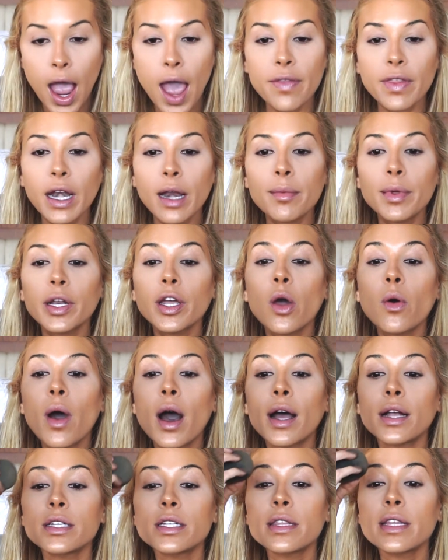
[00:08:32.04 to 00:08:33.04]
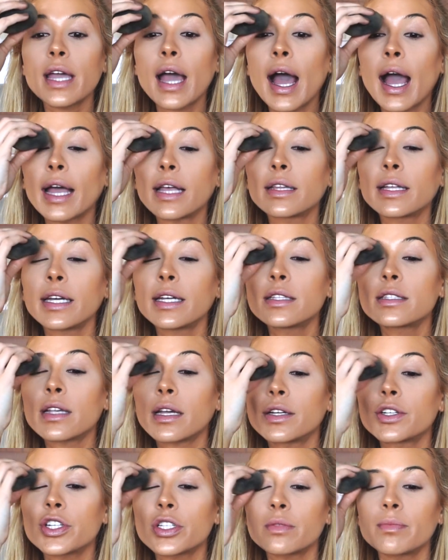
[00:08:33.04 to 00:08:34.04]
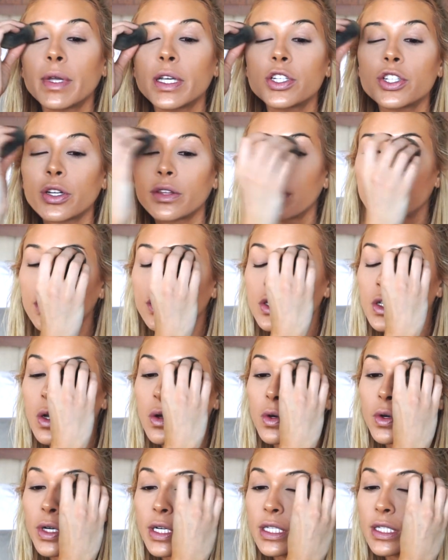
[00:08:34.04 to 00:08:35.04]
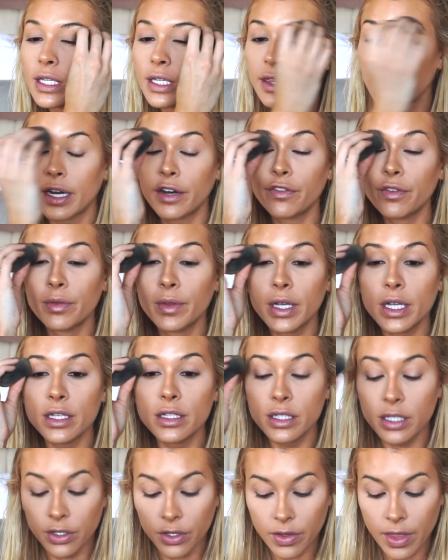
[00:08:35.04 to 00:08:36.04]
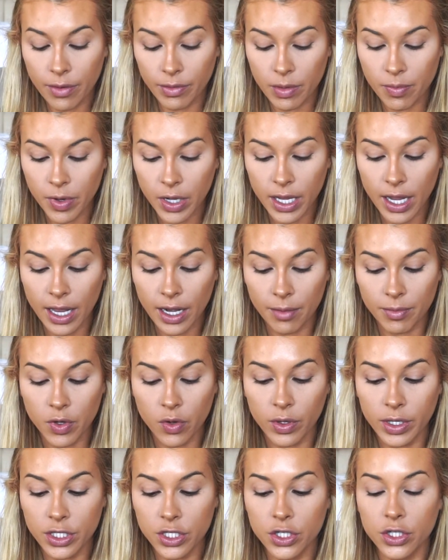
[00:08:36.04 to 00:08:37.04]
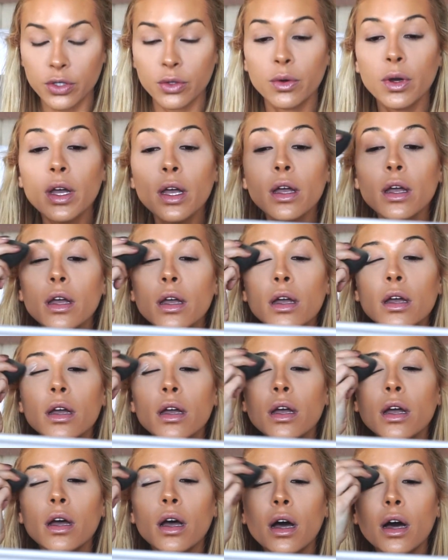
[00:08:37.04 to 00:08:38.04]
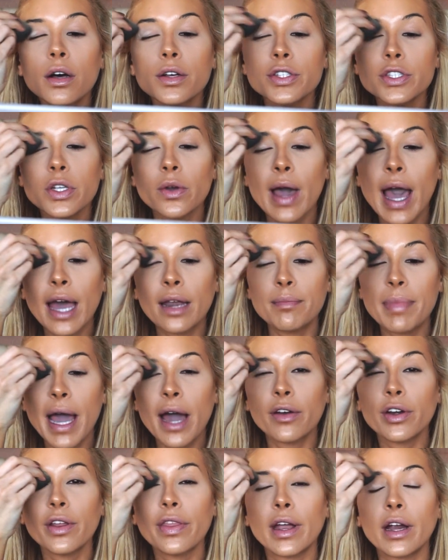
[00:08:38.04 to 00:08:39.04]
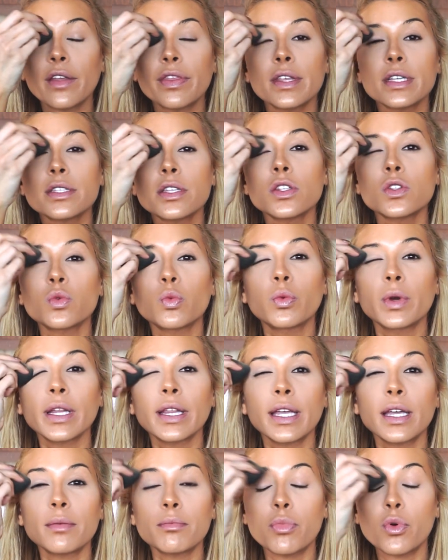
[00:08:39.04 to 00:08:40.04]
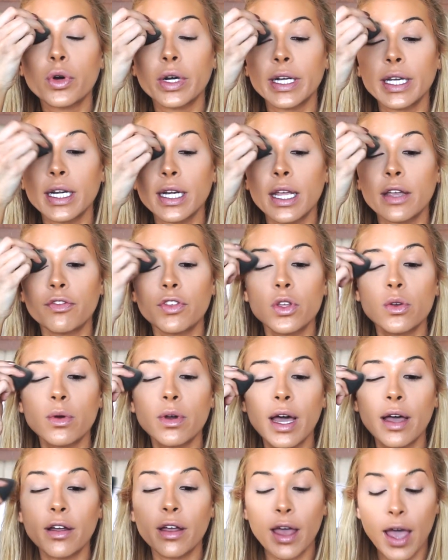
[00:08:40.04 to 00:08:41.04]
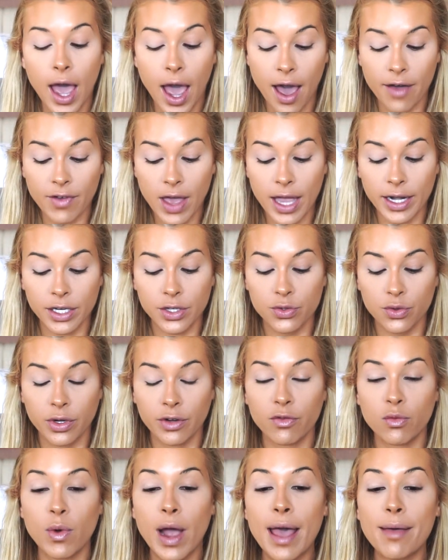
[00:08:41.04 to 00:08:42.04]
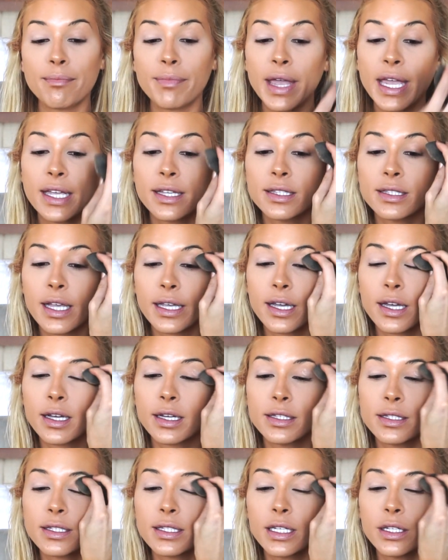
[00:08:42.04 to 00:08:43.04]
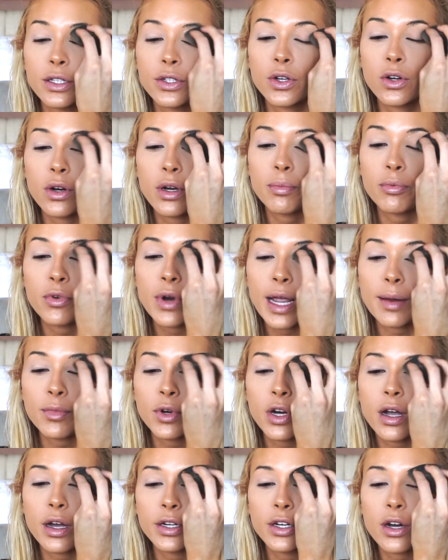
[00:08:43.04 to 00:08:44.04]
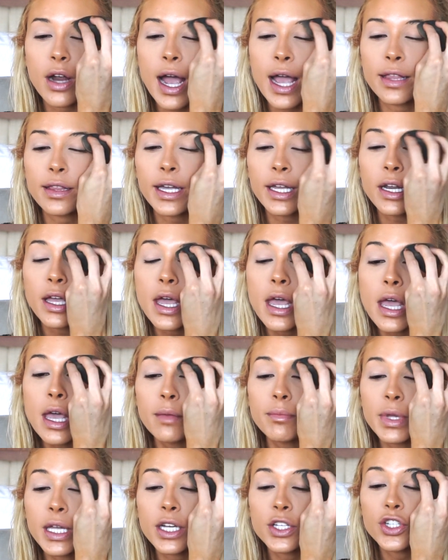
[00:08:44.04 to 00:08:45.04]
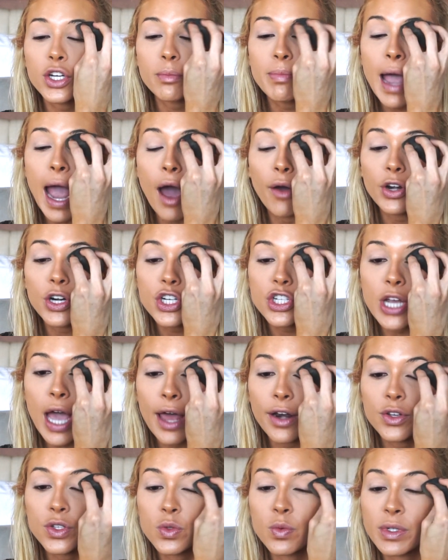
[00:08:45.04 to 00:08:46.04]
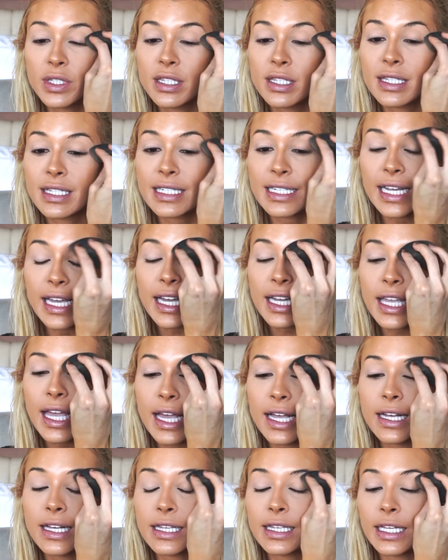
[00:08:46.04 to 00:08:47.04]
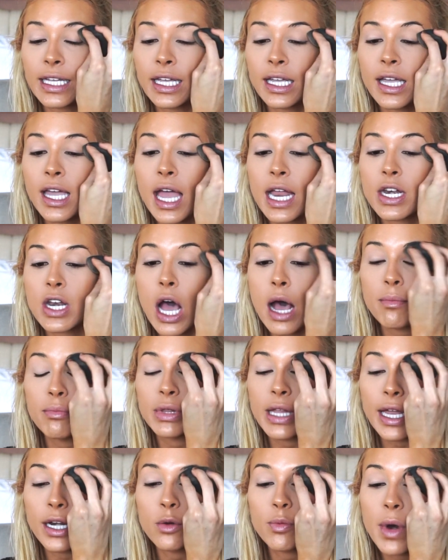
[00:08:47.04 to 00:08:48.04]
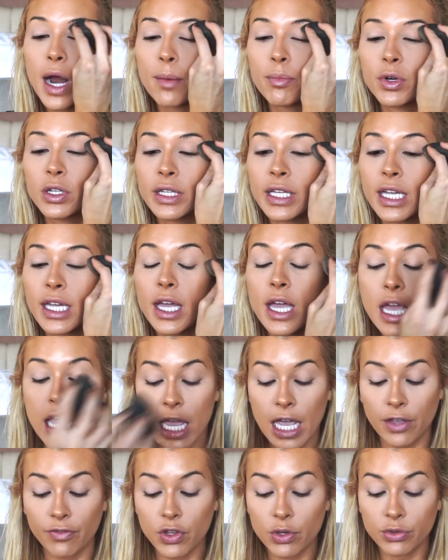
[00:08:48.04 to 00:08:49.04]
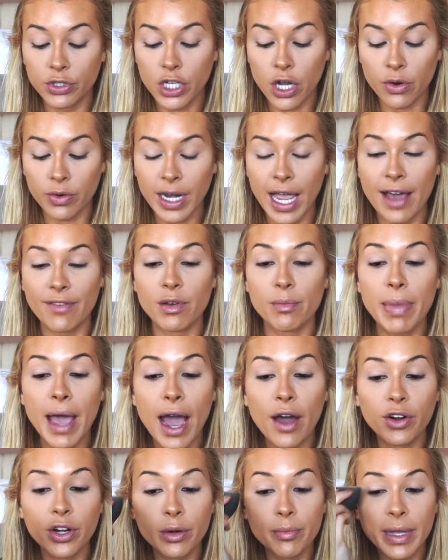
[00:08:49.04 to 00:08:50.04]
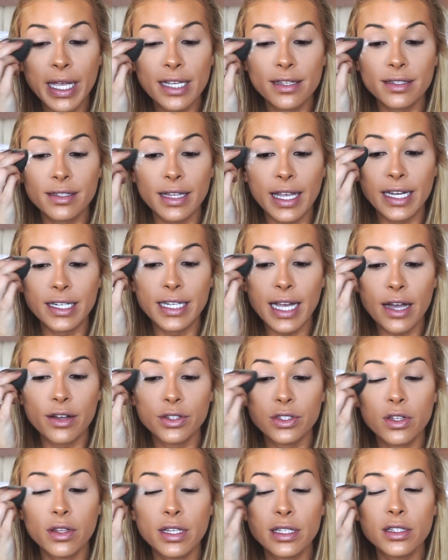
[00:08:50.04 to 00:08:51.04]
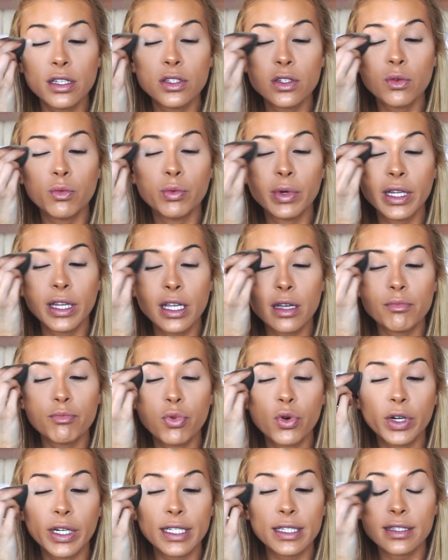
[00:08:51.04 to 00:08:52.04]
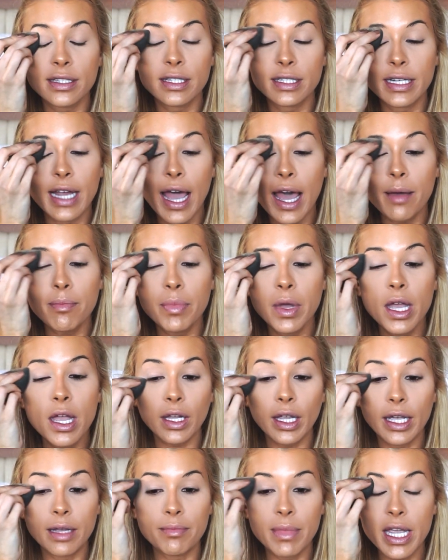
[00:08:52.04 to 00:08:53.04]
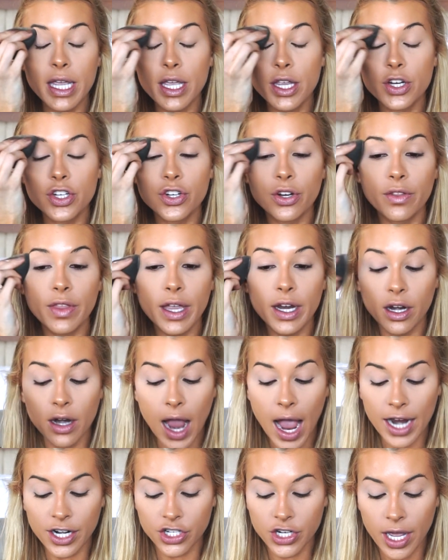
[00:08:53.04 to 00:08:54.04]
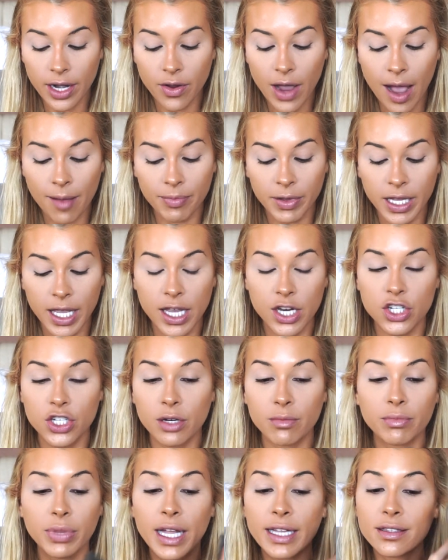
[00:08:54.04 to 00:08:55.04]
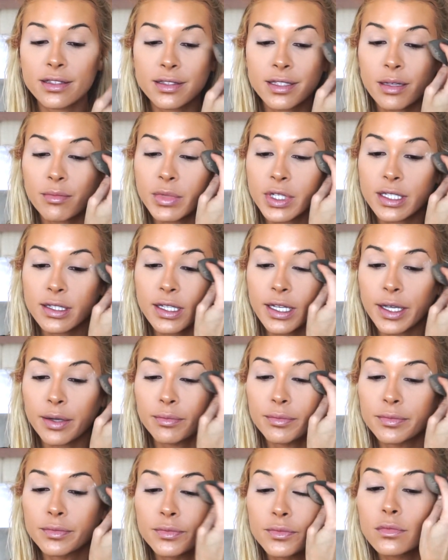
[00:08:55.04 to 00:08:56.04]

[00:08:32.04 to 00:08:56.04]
And then I'm gonna go onto the eyelids and just make sure that there's no creasing there from the concealer that we put, and I'm going to also add powder there. And this is really important if you have any sort of wet base like a concealer or primer on your eyelid, because your powder shadows will stick and cling and not blend properly if you don't have a powder base laid down. So this is a really important step in making sure that your eyeshadow application blends seamlessly.